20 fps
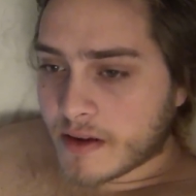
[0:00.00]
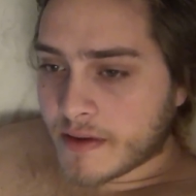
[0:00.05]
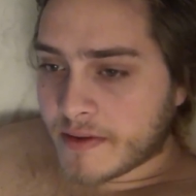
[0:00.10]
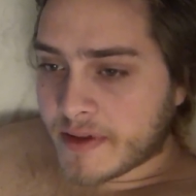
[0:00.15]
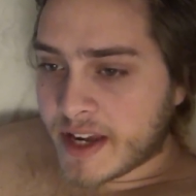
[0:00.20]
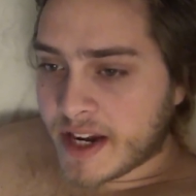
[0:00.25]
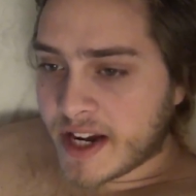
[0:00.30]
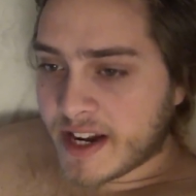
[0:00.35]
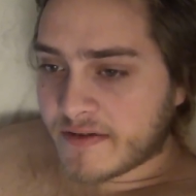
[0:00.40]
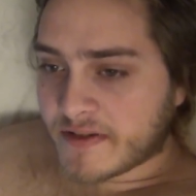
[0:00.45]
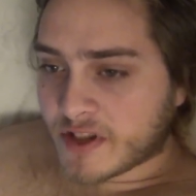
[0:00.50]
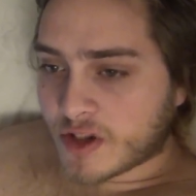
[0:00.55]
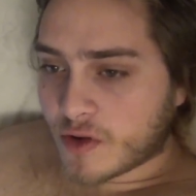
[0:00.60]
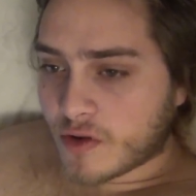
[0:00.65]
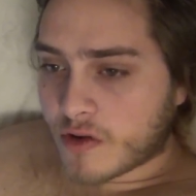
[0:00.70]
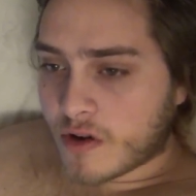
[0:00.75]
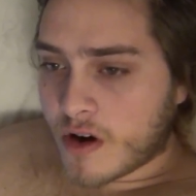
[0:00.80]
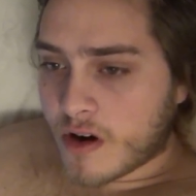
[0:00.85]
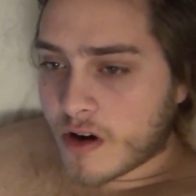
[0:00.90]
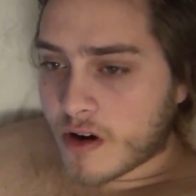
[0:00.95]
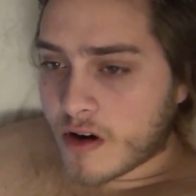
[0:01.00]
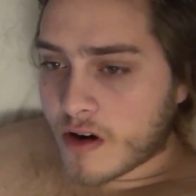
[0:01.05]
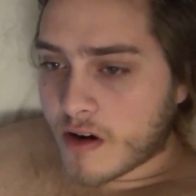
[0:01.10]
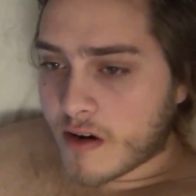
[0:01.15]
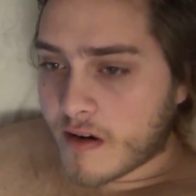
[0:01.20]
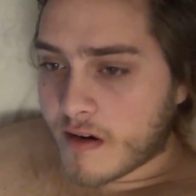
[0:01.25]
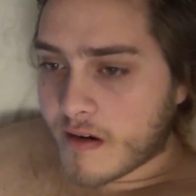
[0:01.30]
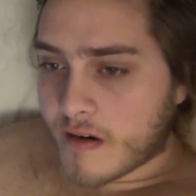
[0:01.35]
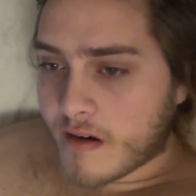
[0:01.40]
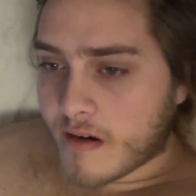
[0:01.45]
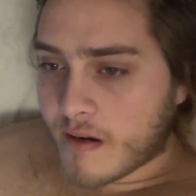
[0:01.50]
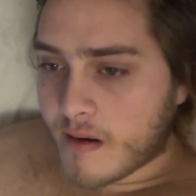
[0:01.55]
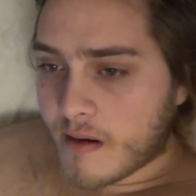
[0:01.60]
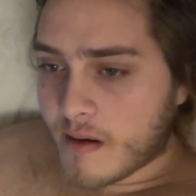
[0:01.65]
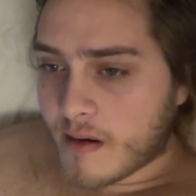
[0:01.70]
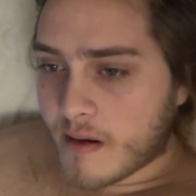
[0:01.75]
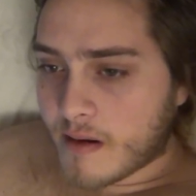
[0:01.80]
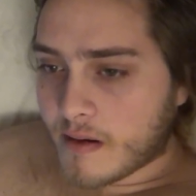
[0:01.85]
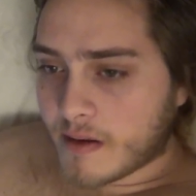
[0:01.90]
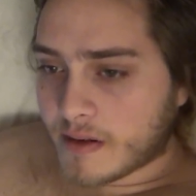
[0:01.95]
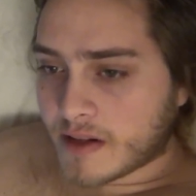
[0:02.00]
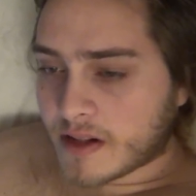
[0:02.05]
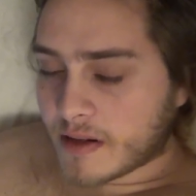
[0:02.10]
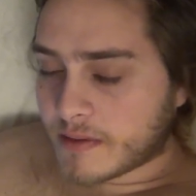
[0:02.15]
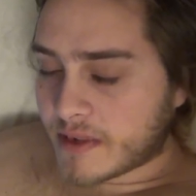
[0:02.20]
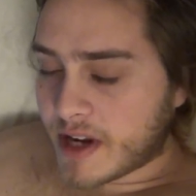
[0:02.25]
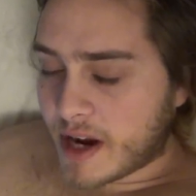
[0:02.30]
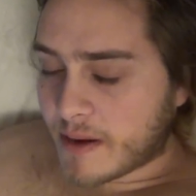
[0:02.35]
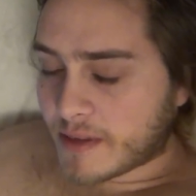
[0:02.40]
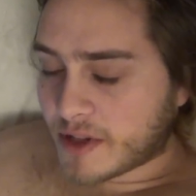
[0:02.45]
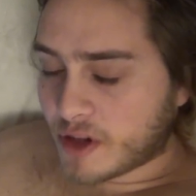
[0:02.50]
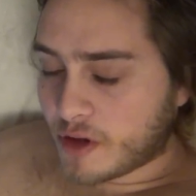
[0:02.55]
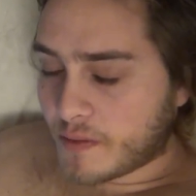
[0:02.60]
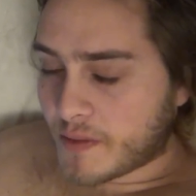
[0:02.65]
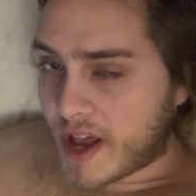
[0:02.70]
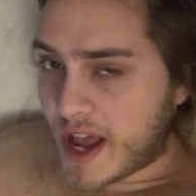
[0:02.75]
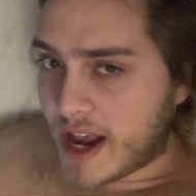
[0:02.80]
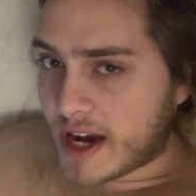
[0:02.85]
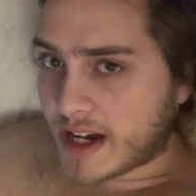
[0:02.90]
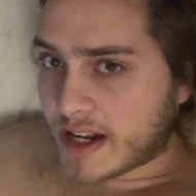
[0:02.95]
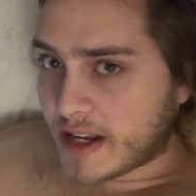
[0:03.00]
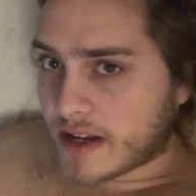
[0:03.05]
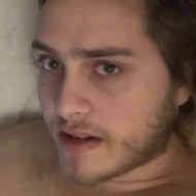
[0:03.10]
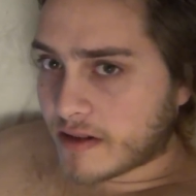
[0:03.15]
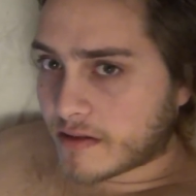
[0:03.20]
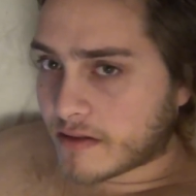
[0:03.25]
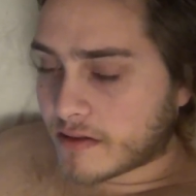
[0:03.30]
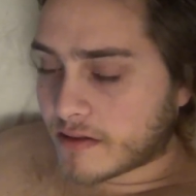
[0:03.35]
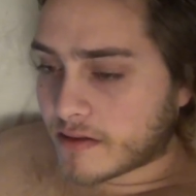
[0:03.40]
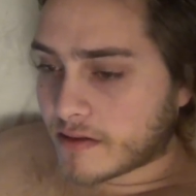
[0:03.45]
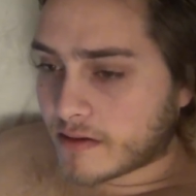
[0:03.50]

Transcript: they live so, sometimes so badly here.